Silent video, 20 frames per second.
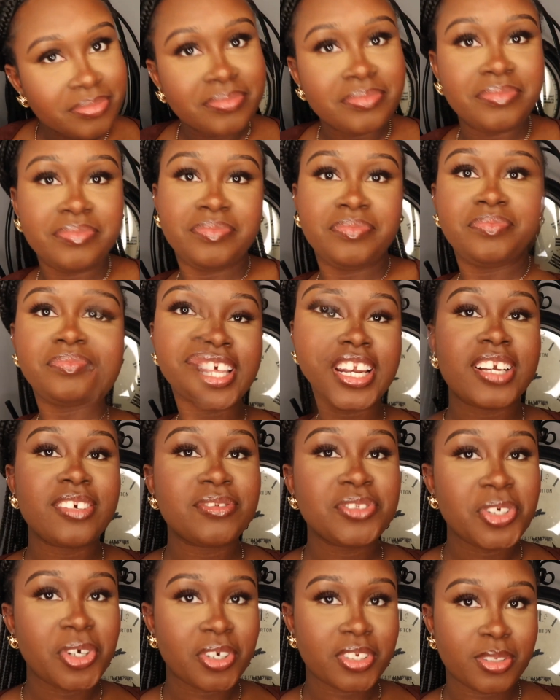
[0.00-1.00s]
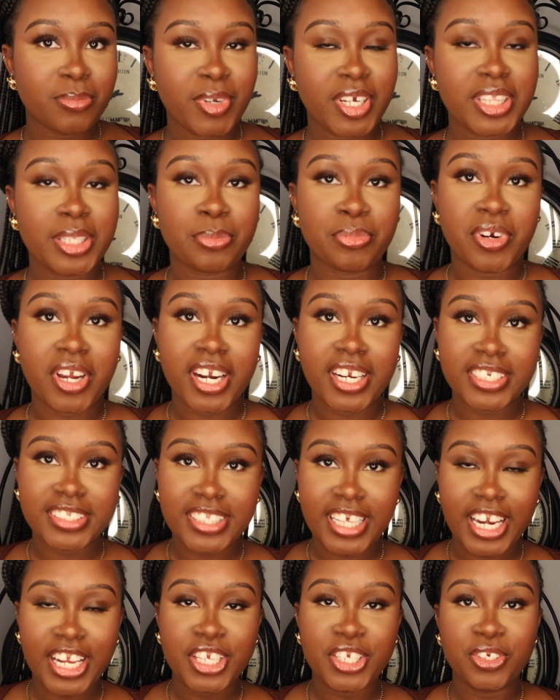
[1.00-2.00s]
so now that I've talked about the products
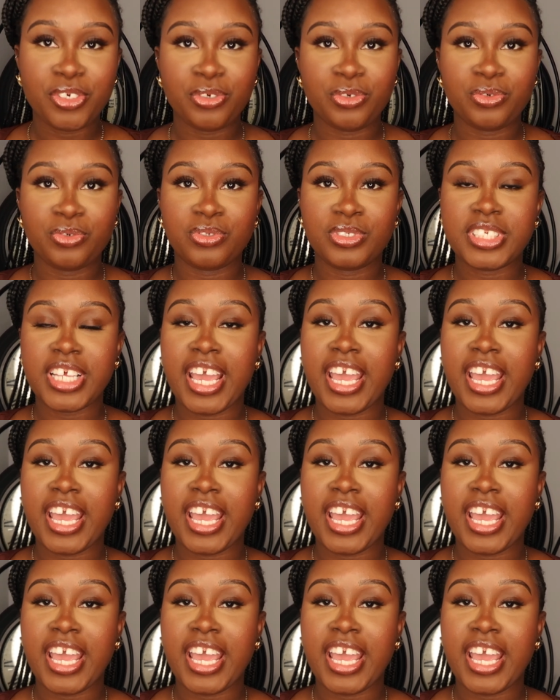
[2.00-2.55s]
that I use